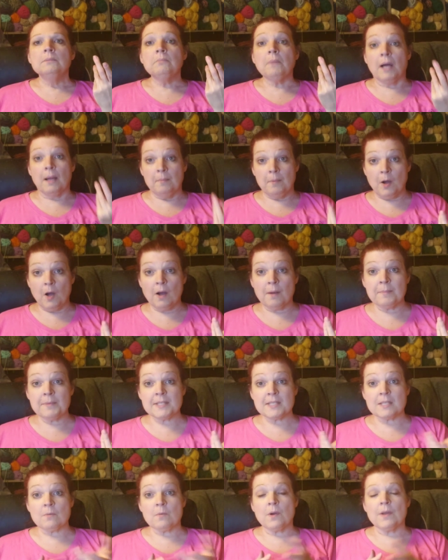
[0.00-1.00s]
My mom
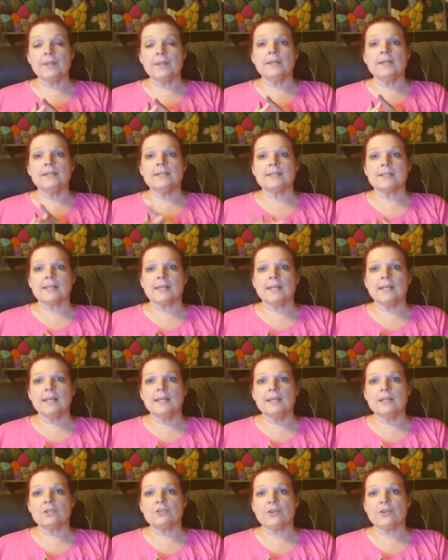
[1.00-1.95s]
is the one that needs the kidney